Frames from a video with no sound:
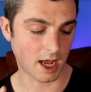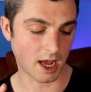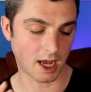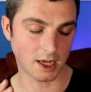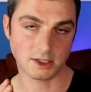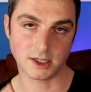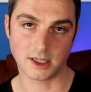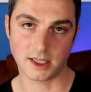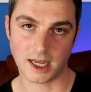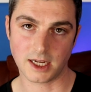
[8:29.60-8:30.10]

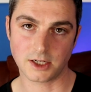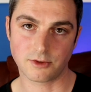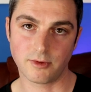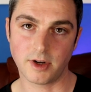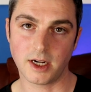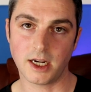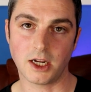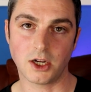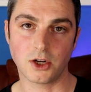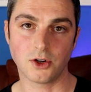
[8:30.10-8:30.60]
So that's
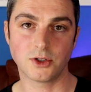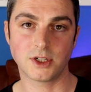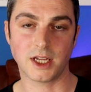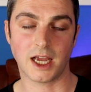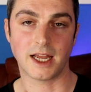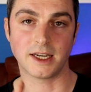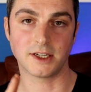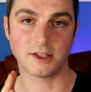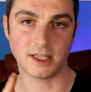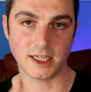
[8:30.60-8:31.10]
really good,
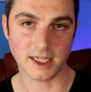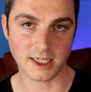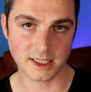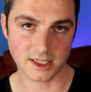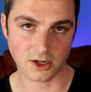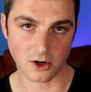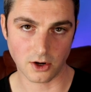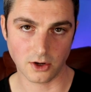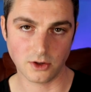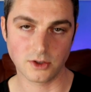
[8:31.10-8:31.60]
and these
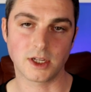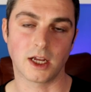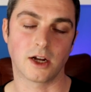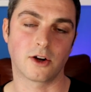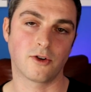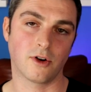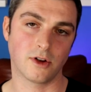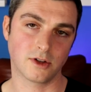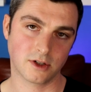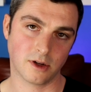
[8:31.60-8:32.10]
coils are
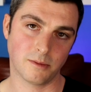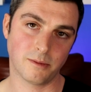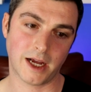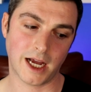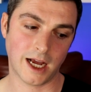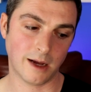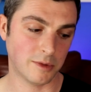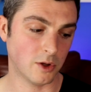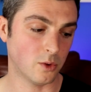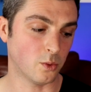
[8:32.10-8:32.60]
cross
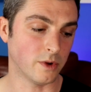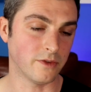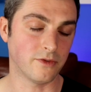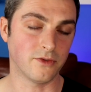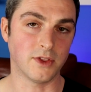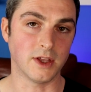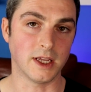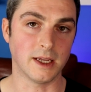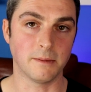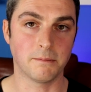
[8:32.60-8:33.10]
compatible with
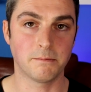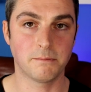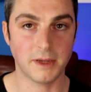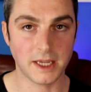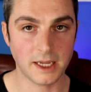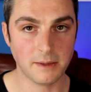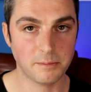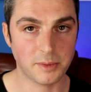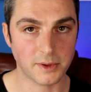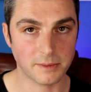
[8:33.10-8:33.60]
the
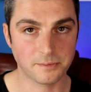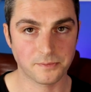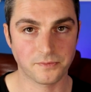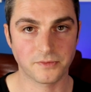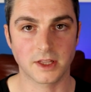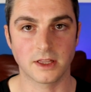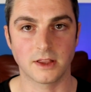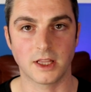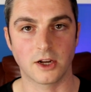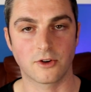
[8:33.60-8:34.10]
Beep.
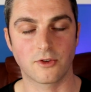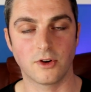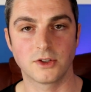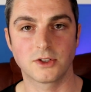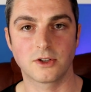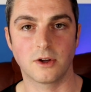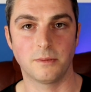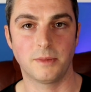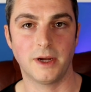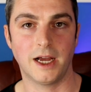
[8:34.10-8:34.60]
They're cross
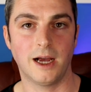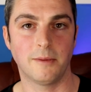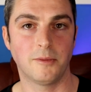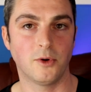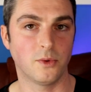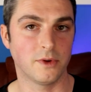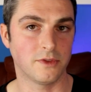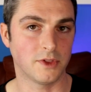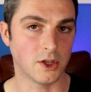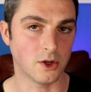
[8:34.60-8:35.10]
compatible
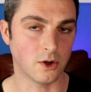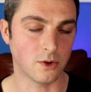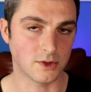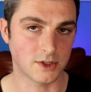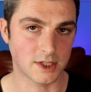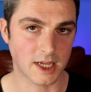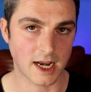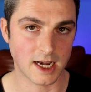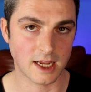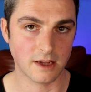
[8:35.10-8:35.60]
with the old
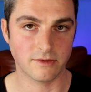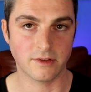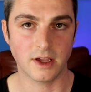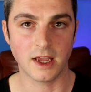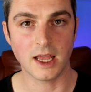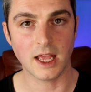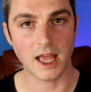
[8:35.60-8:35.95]
Zenith.